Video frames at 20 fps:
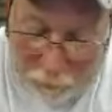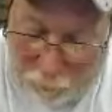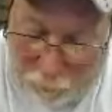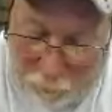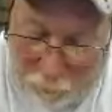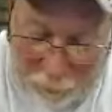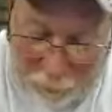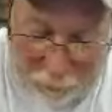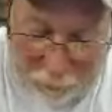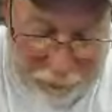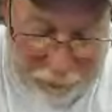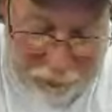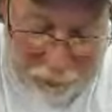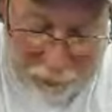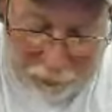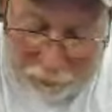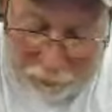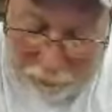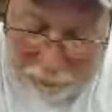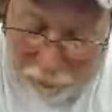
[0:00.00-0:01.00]

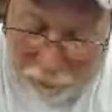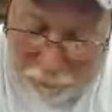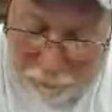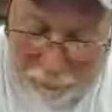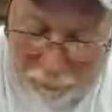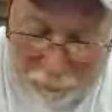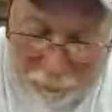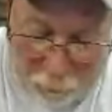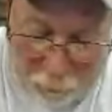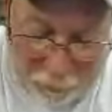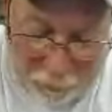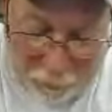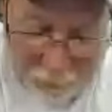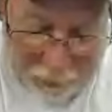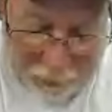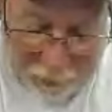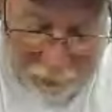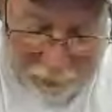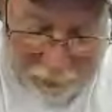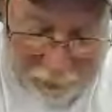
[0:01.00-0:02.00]
realistically, you've been one of the
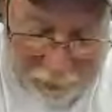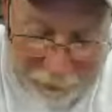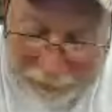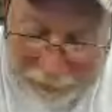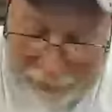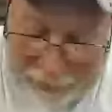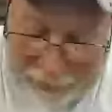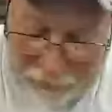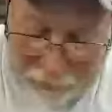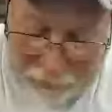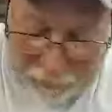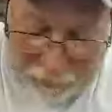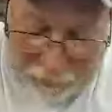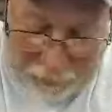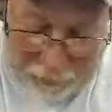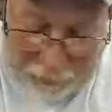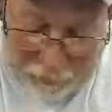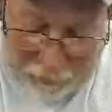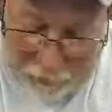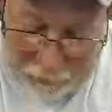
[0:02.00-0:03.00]
hottest guys on
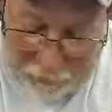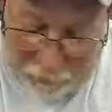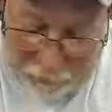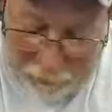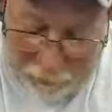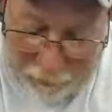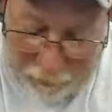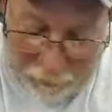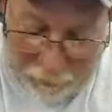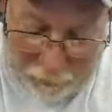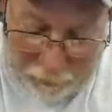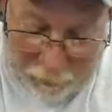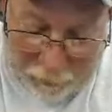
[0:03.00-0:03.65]
the